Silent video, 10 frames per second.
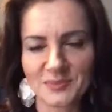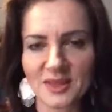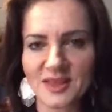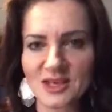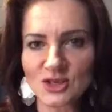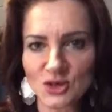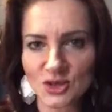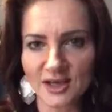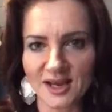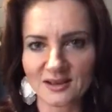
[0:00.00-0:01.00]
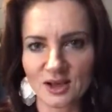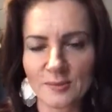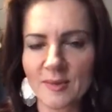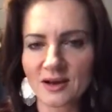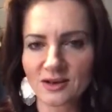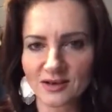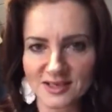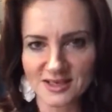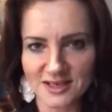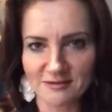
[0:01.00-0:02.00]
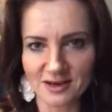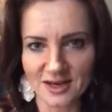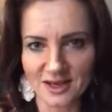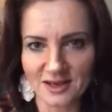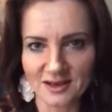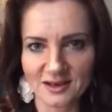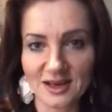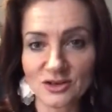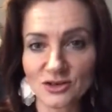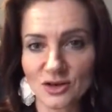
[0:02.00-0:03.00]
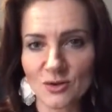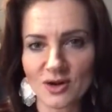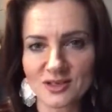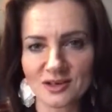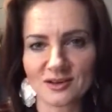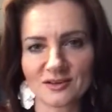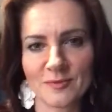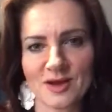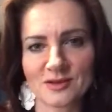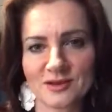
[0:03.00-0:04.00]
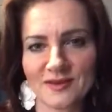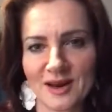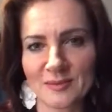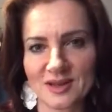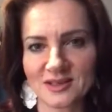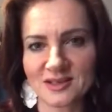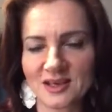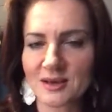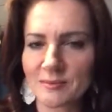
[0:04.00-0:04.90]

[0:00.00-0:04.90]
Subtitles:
The things you're good at, you might not necessarily, unless you've done quite a lot of personal development,